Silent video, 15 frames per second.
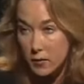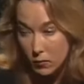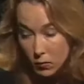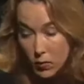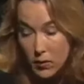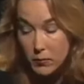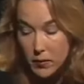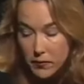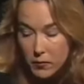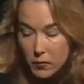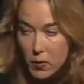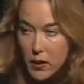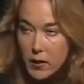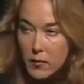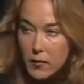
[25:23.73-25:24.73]
one reason
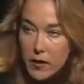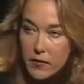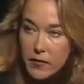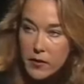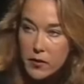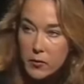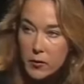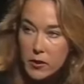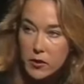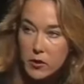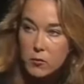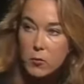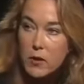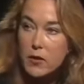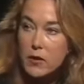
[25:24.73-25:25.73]
why you get a
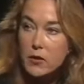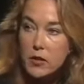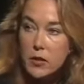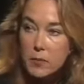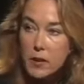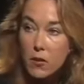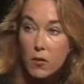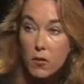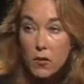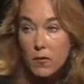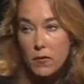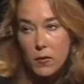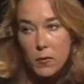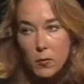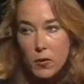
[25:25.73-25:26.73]
situation where they're shipping all
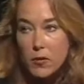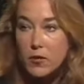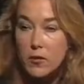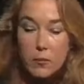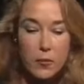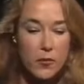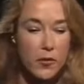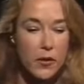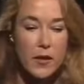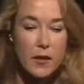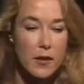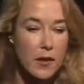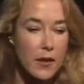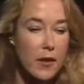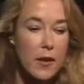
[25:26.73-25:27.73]
over the world, and
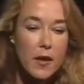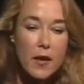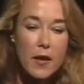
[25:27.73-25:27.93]
particularly,